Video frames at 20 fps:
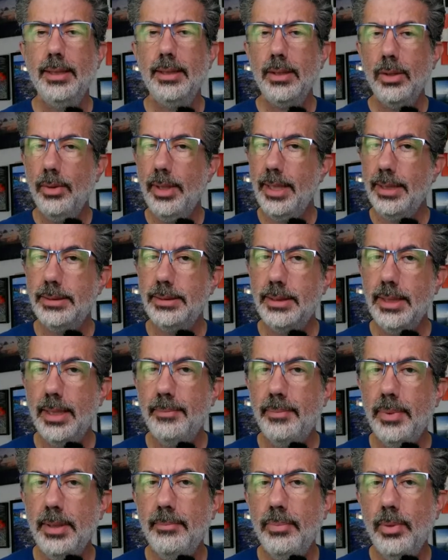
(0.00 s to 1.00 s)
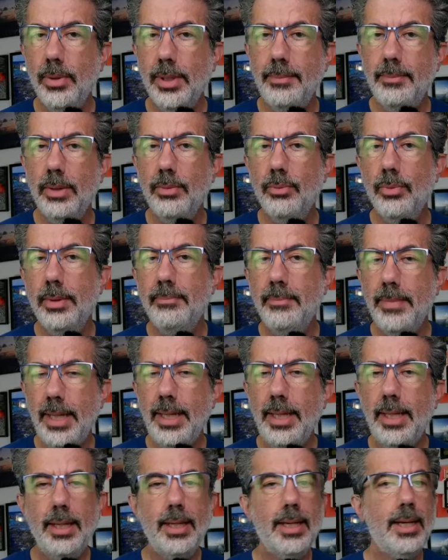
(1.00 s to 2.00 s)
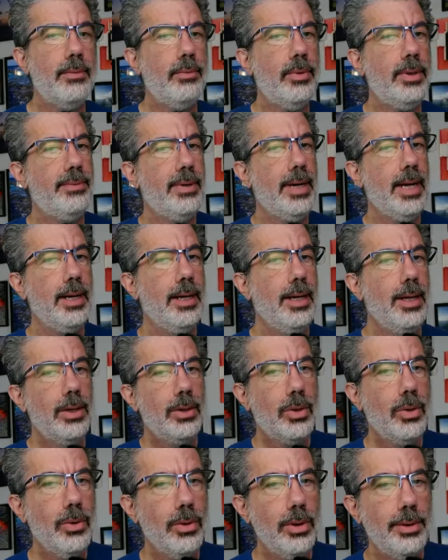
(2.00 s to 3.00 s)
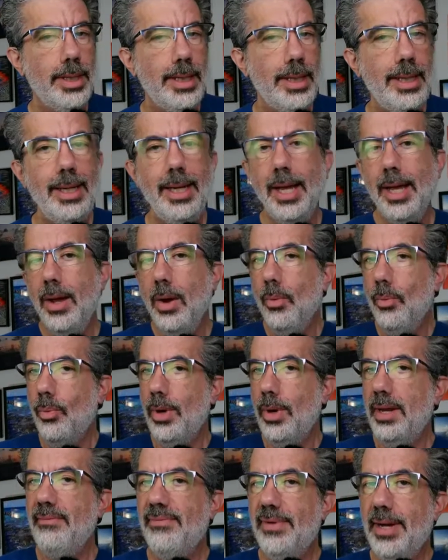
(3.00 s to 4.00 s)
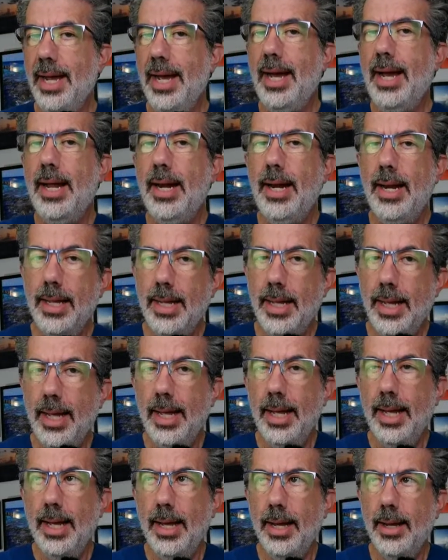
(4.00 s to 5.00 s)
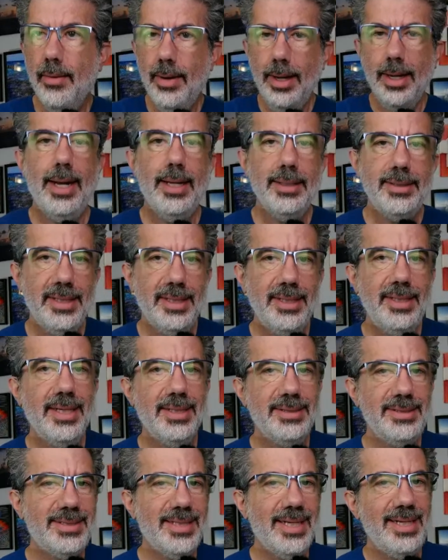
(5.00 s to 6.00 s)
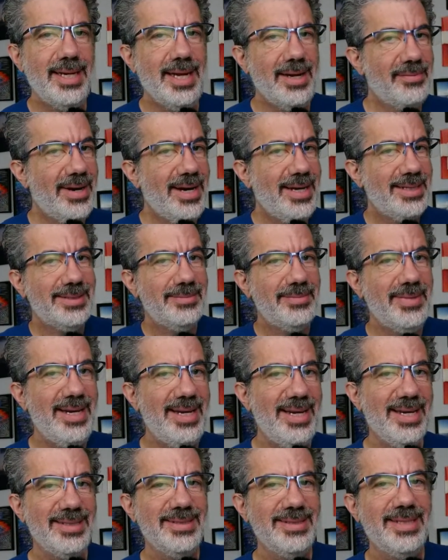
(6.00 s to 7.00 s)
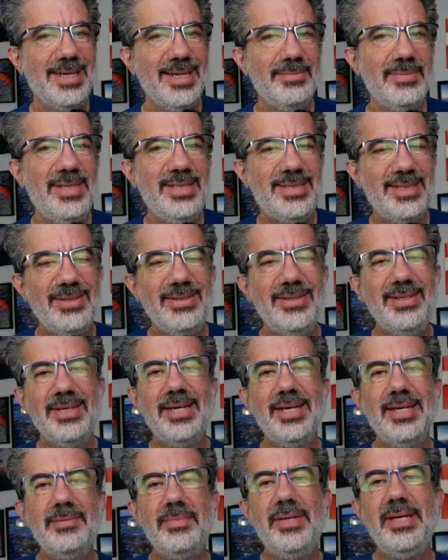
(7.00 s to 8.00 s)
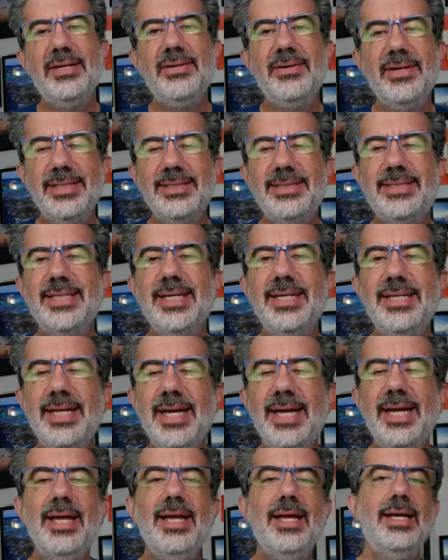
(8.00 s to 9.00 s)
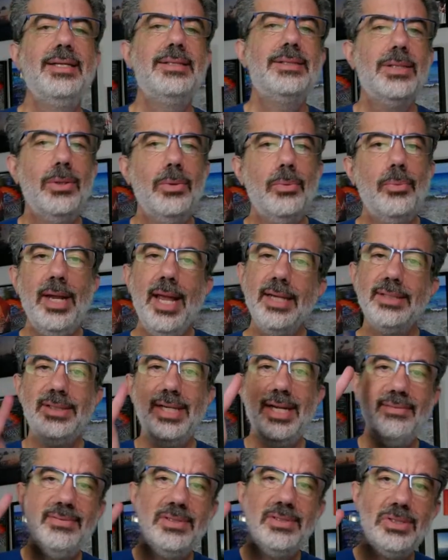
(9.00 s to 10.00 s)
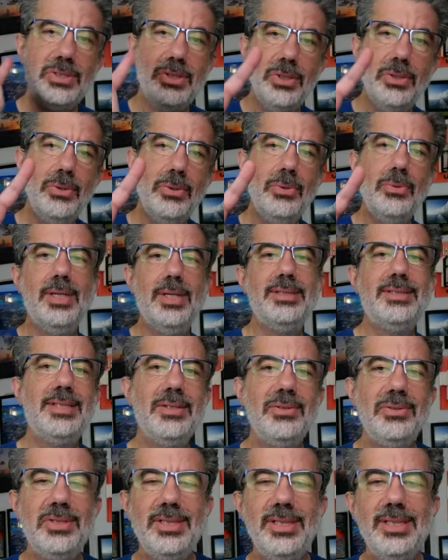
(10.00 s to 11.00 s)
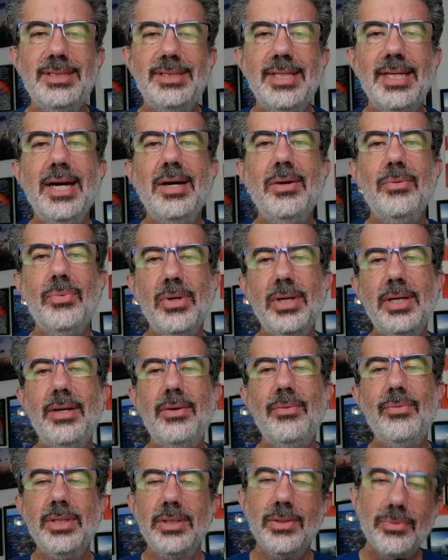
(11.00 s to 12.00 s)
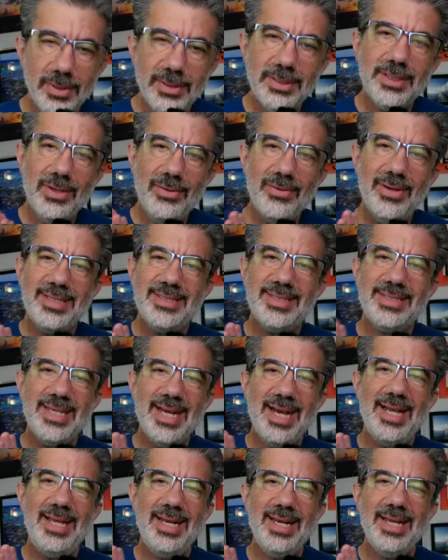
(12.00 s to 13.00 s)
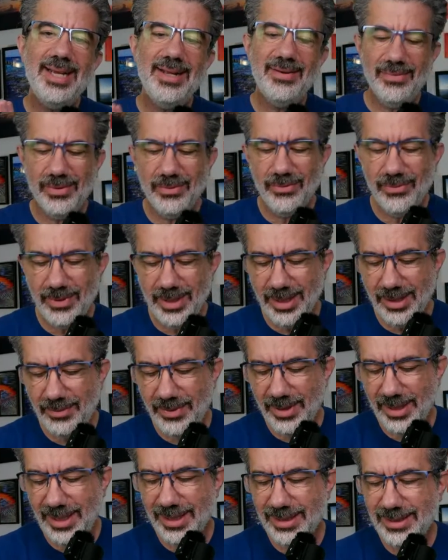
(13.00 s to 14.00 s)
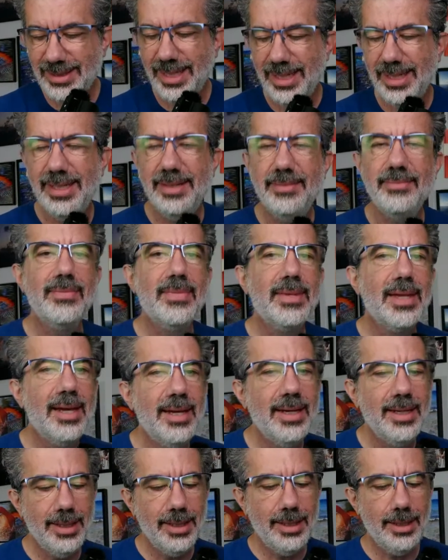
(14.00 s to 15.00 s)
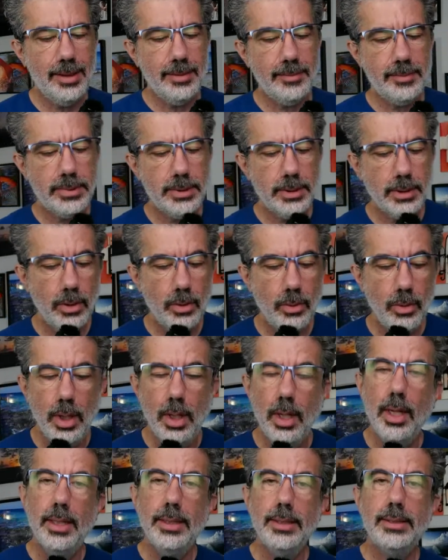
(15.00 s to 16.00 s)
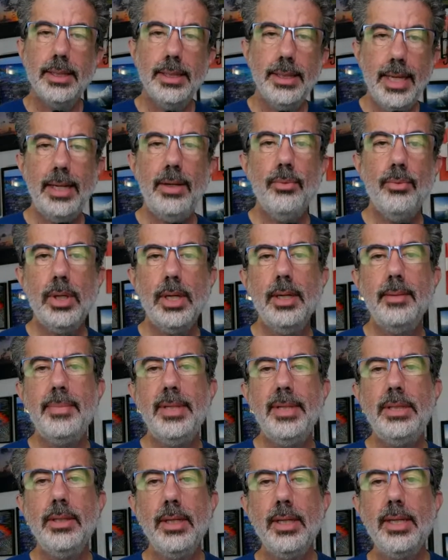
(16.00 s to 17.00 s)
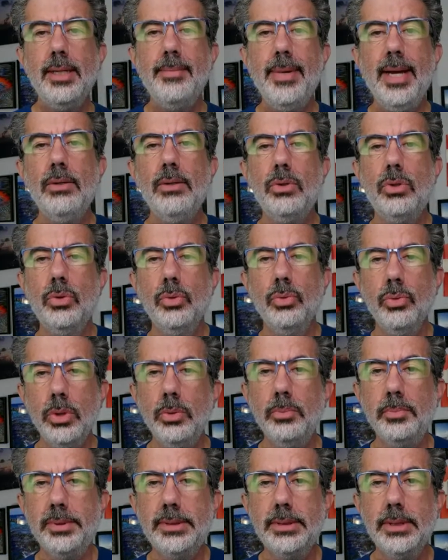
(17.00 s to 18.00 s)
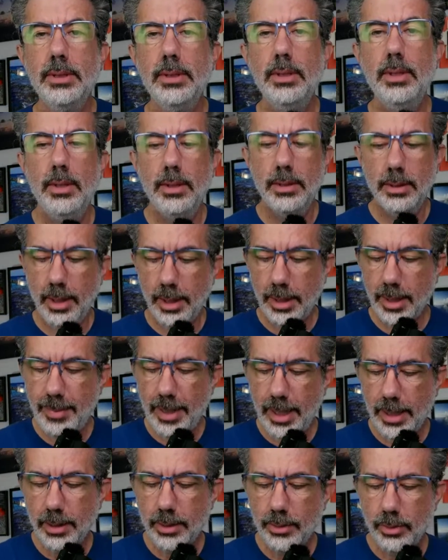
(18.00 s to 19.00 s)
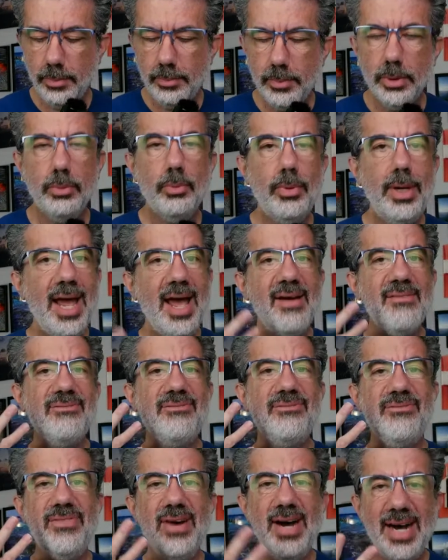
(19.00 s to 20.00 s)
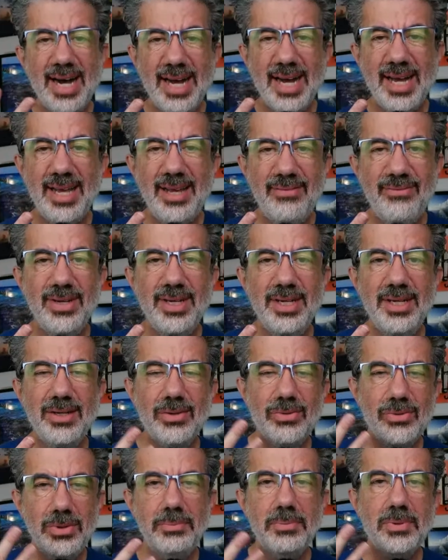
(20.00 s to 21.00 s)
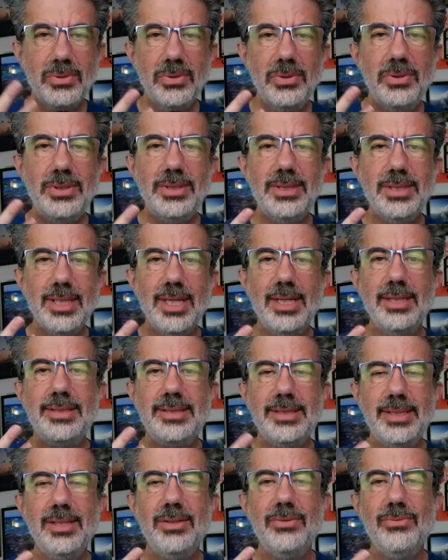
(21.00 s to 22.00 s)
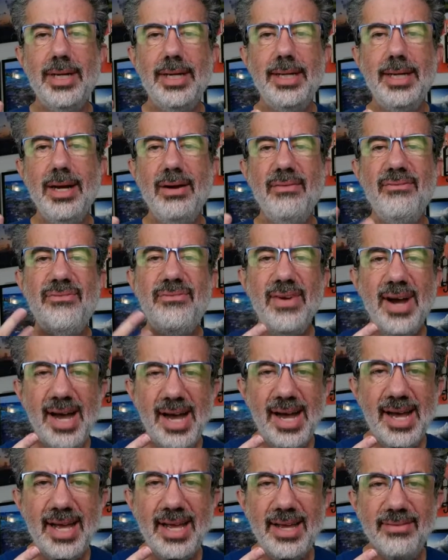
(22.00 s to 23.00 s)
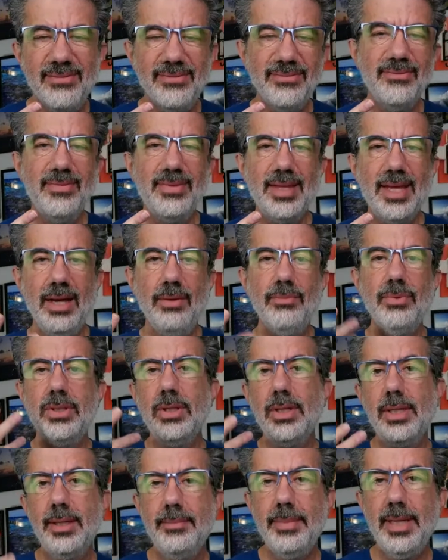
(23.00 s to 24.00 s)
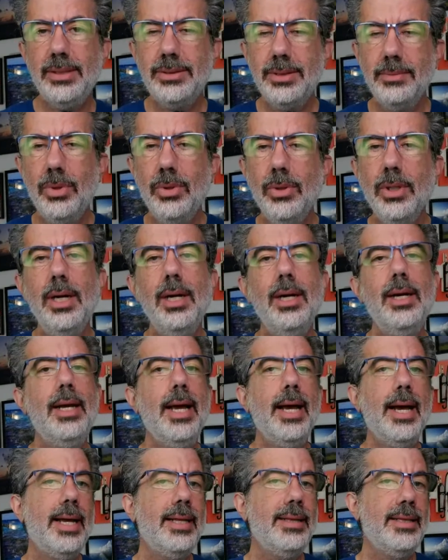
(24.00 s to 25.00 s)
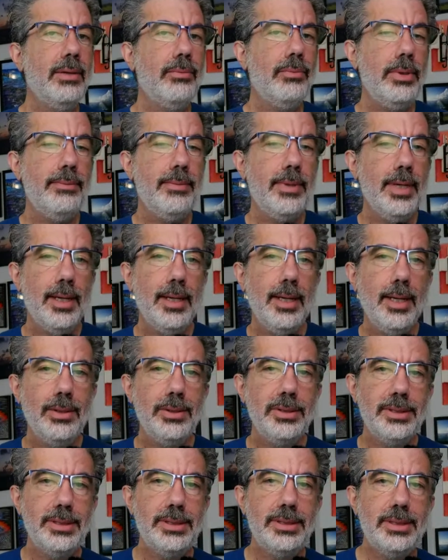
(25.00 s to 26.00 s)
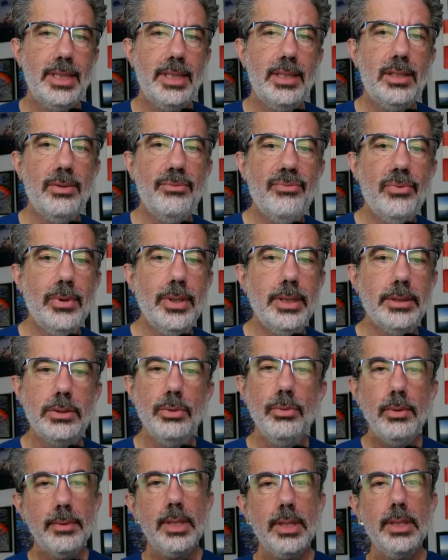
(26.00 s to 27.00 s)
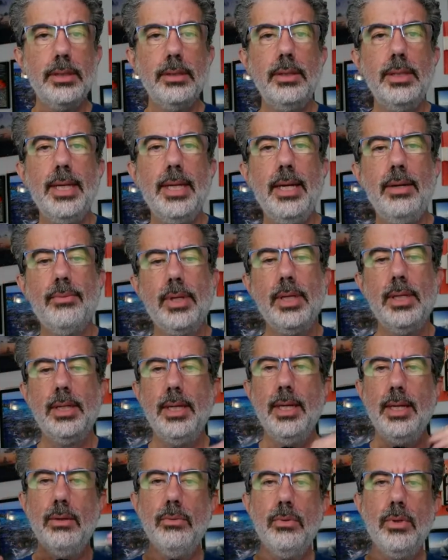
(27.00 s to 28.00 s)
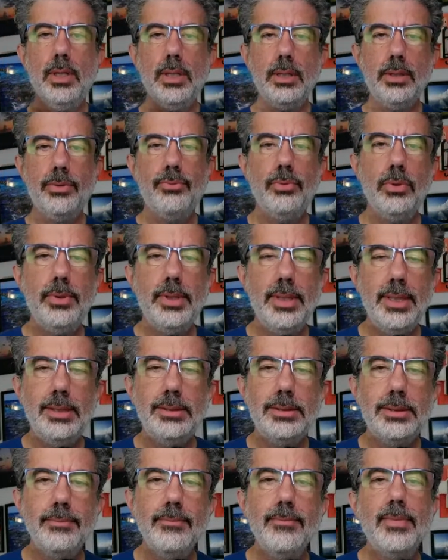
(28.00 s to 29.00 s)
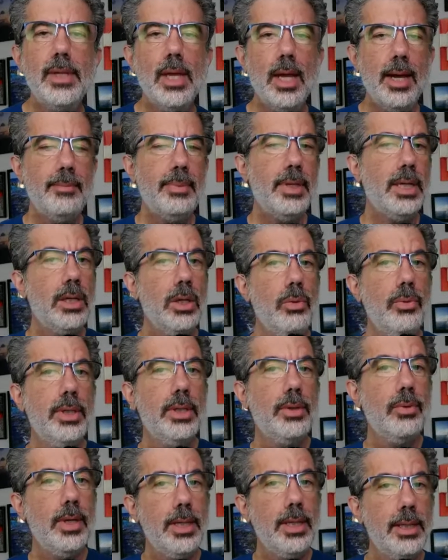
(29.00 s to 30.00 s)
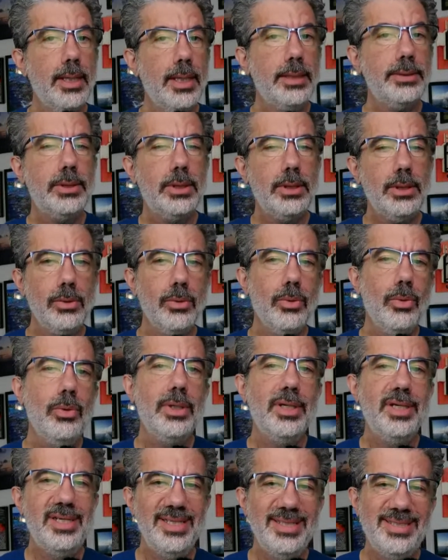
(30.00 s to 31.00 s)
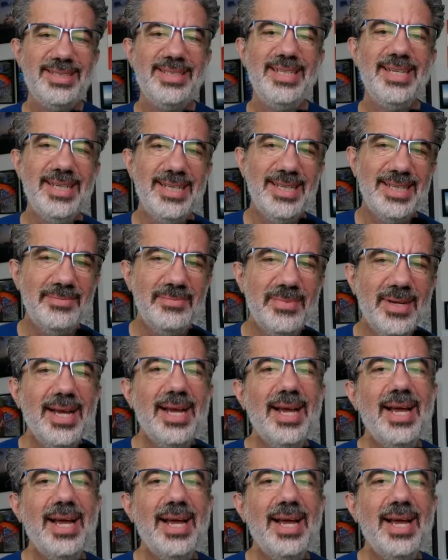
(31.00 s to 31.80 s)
Go ahead and set up an appointment with me. And now we've got Corey. We've got, well, I'll tell you on Sunday, we got somebody else coming too. You're going to meet her on Sunday. So we actually have 2 associates now working with us. We're so excited. We're really, really excited. So tonight we're going to be talking about groups, talking about our group cruise. We have 5 group cruises on sale right now, 5. And we're talking about some more. And then we've got our distinctive voyage. So what we're going to do tonight, we're going to kind of walk through these. I'm going to go in chronological order this time.